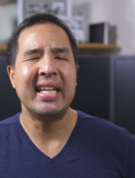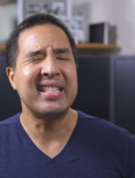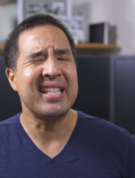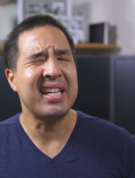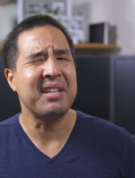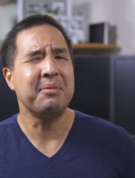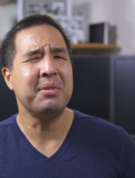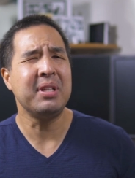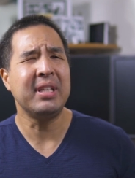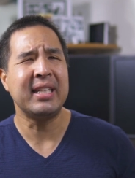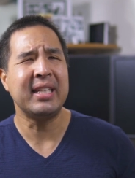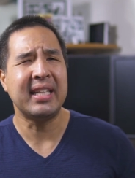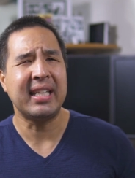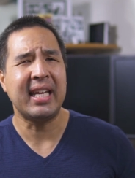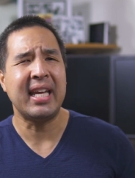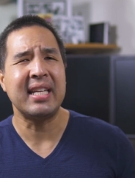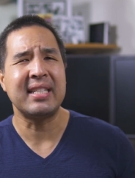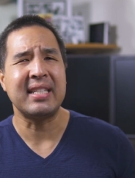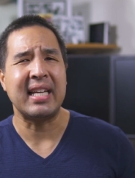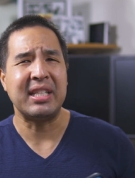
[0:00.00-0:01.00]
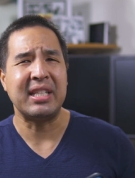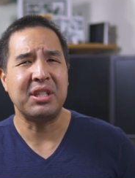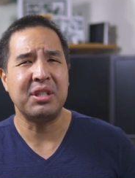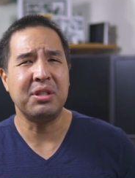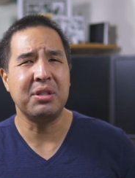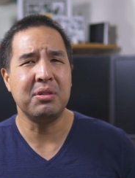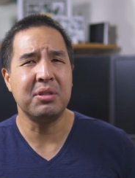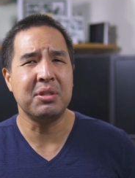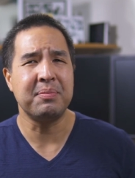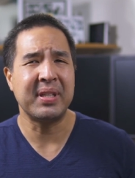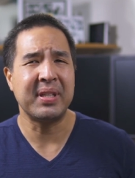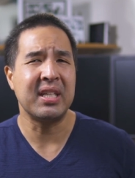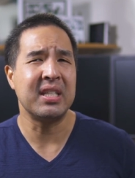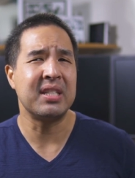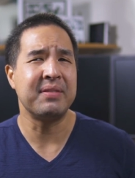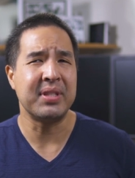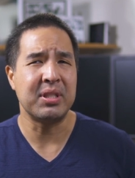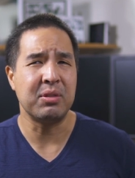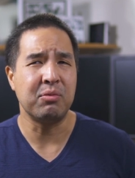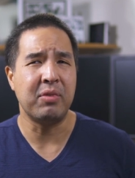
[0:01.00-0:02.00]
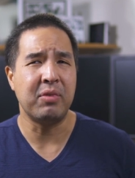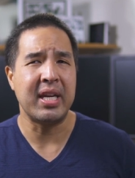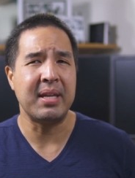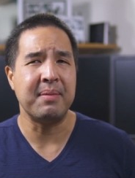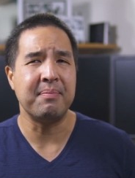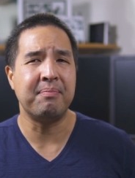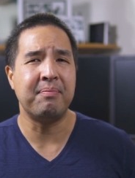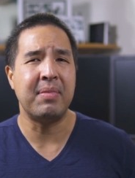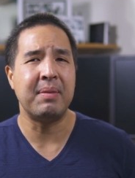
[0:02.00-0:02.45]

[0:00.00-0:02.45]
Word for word: It's not really the case I use because of its weight,